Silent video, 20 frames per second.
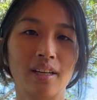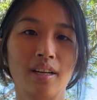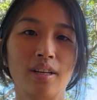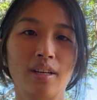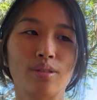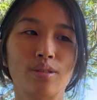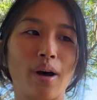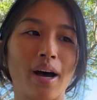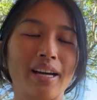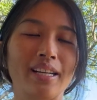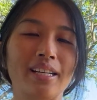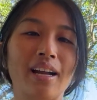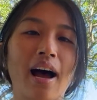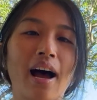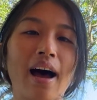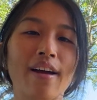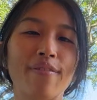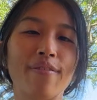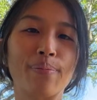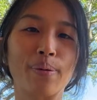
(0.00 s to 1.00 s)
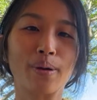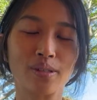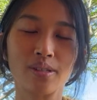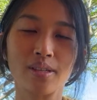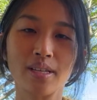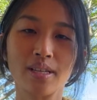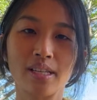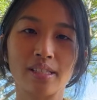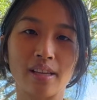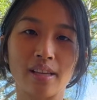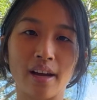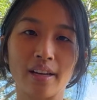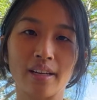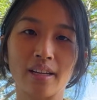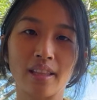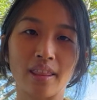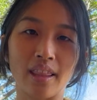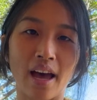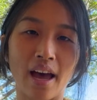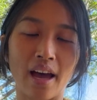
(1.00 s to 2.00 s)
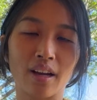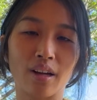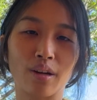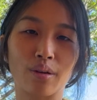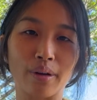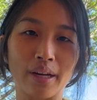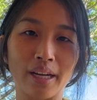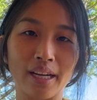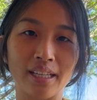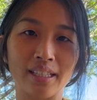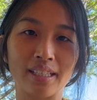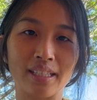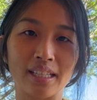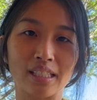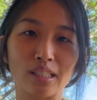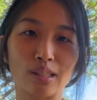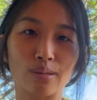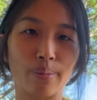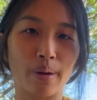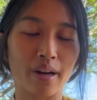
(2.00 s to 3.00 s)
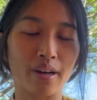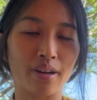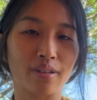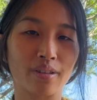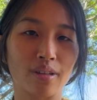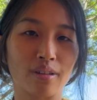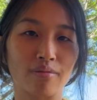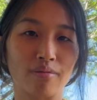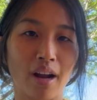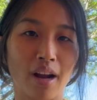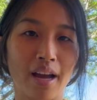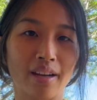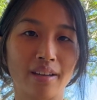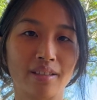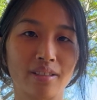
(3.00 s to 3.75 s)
So I've personally decided that green tastes better than red.